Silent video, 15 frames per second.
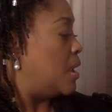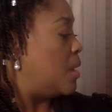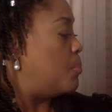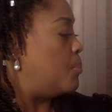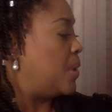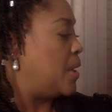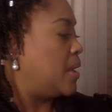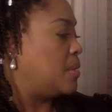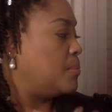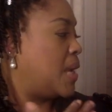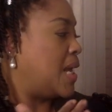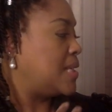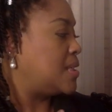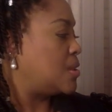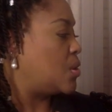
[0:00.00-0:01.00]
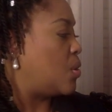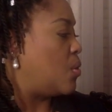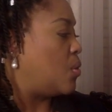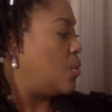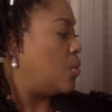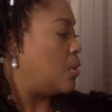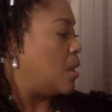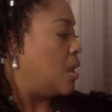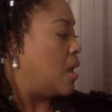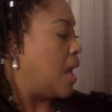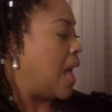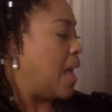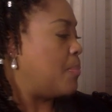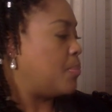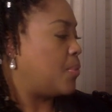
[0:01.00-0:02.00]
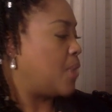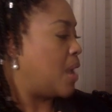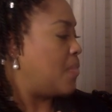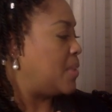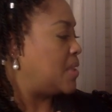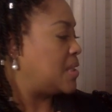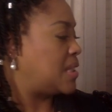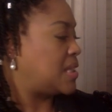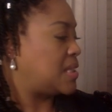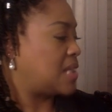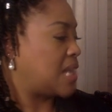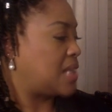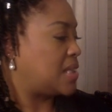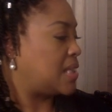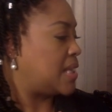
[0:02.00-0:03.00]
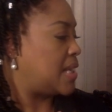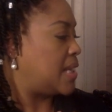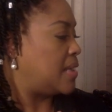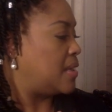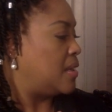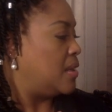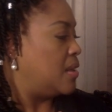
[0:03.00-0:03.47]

"Upon my soul, I promise this," I said,